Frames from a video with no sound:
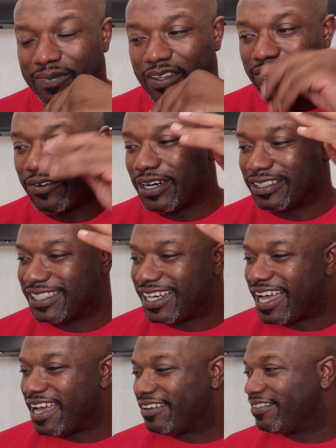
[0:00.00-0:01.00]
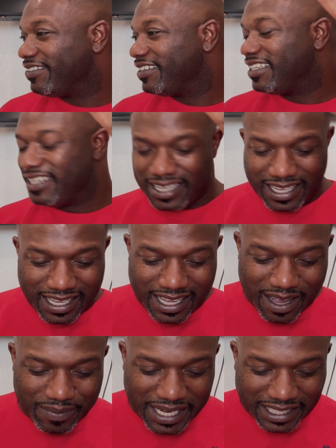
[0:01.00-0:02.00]
what else did I have? I
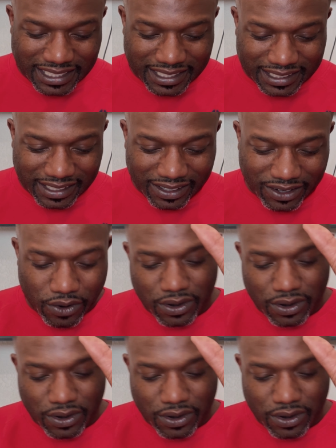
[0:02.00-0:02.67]
mean, that's oh,